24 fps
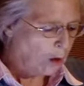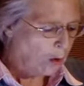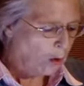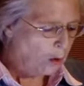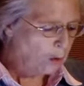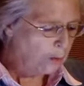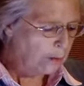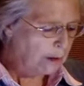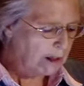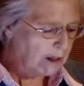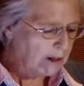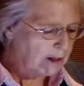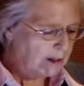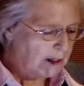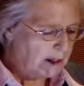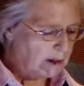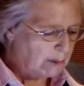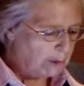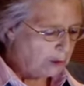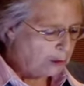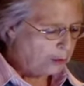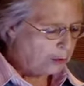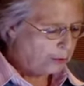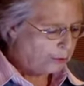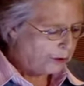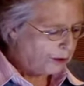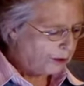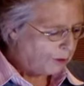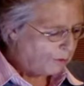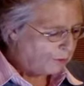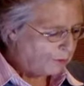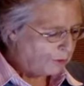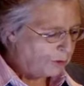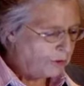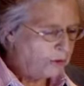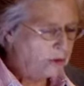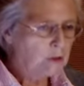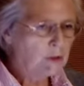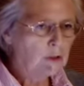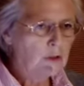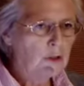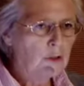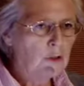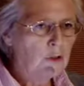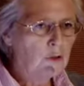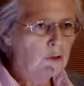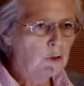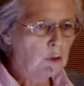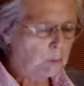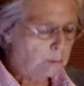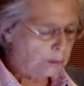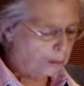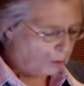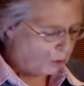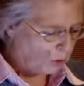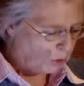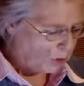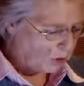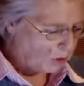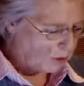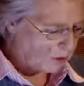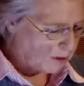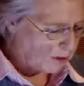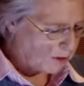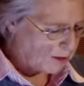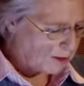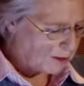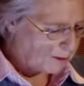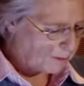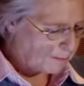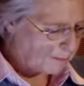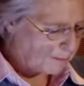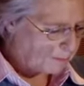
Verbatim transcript: always able to invent new approaches.